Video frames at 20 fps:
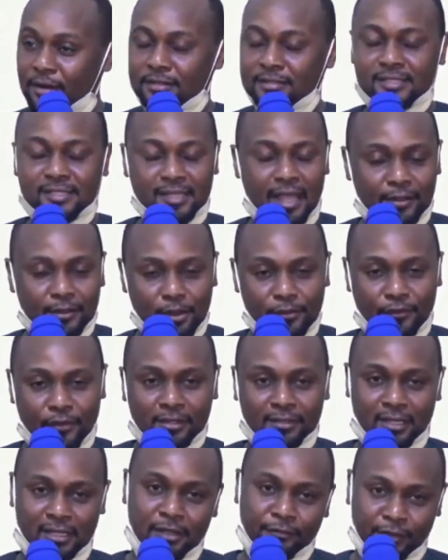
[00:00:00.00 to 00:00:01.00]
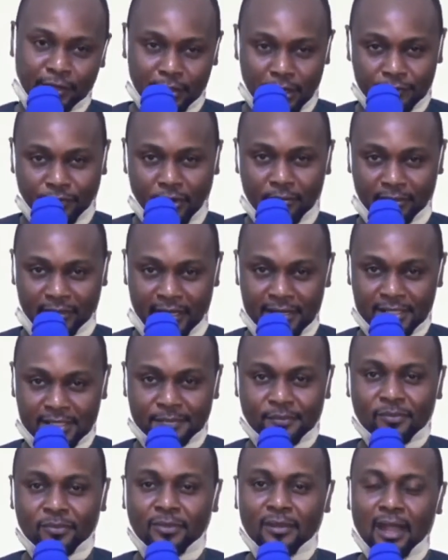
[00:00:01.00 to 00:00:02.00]
Thank you for delivering us from this.
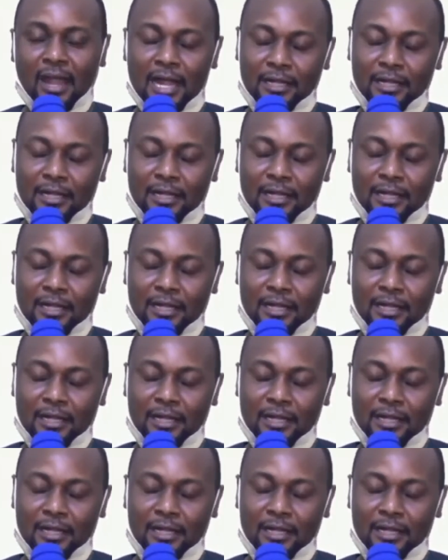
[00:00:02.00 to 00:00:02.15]
I know